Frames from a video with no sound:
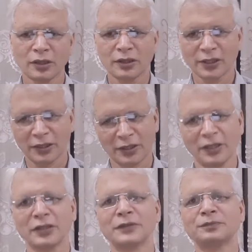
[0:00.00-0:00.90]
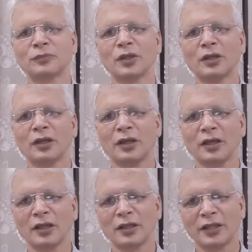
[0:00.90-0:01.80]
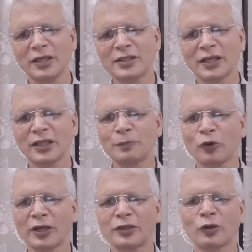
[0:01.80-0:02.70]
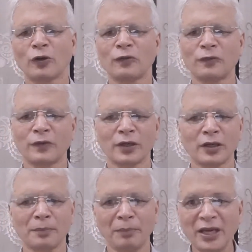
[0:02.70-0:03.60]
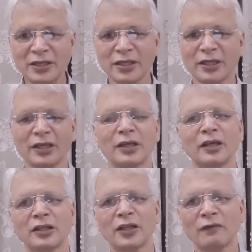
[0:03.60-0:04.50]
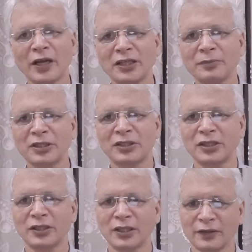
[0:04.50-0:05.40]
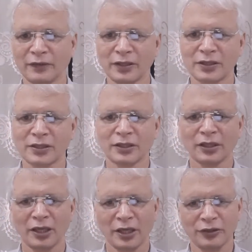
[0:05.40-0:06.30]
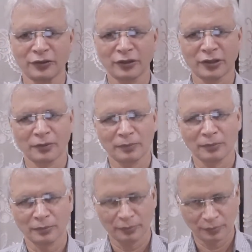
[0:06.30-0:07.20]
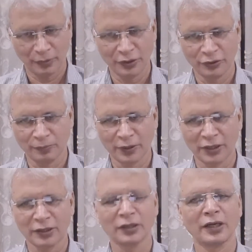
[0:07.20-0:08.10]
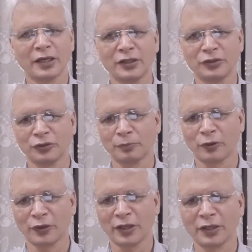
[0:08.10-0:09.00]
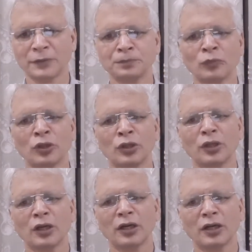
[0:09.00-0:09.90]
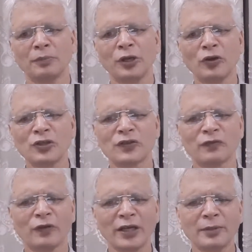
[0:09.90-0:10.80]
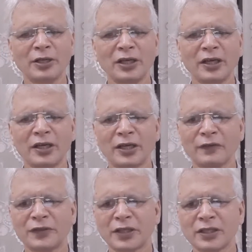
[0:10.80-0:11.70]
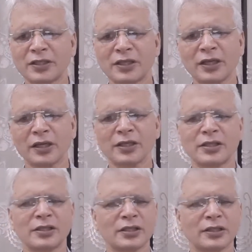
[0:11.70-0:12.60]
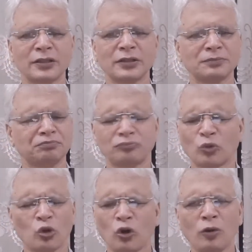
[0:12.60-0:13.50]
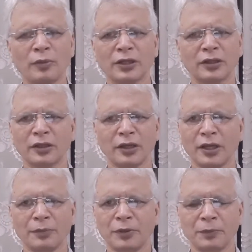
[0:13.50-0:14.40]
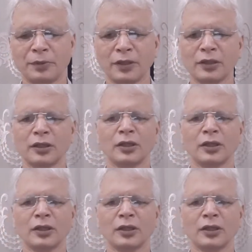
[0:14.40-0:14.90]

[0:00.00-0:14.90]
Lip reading: 13. There is another point of maintaining the vitamin D levels in your blood and in your body, because vitamin D deficiency is common in people,